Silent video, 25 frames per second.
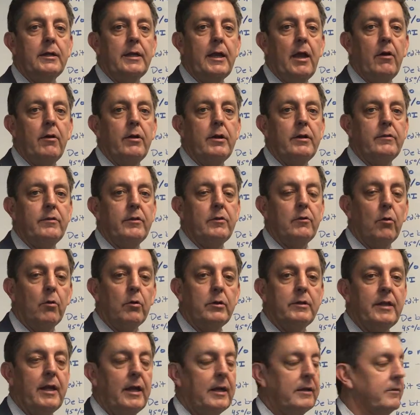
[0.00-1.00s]
counties in
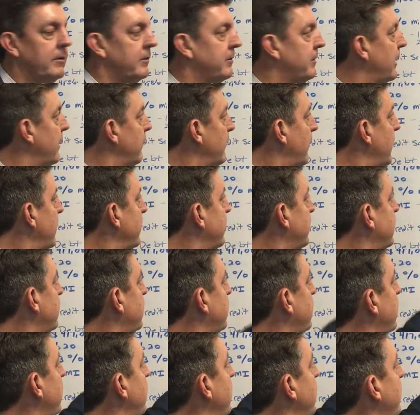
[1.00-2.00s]
North Texas anyways,
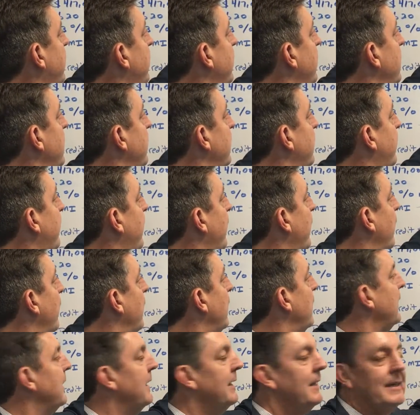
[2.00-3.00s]
it's
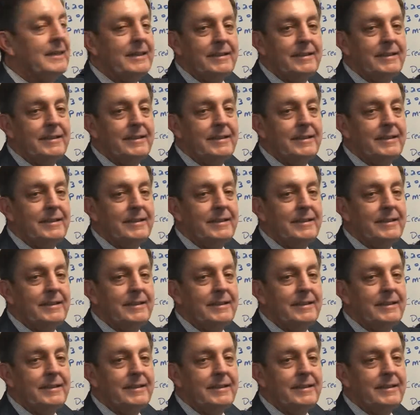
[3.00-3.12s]
334,